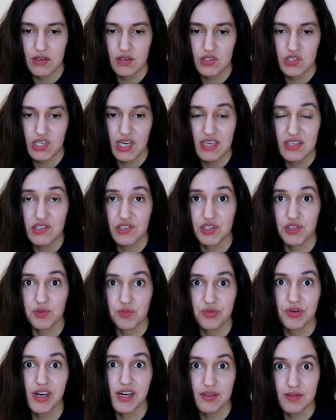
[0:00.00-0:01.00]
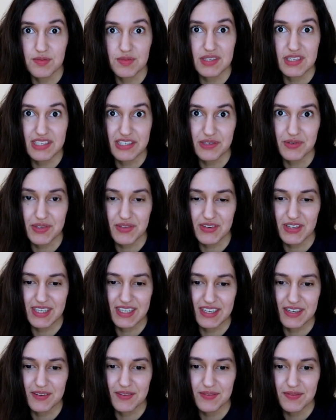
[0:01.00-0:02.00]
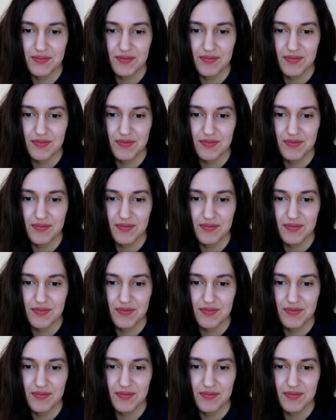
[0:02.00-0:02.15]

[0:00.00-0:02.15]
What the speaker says: she has her own problems to deal with right now.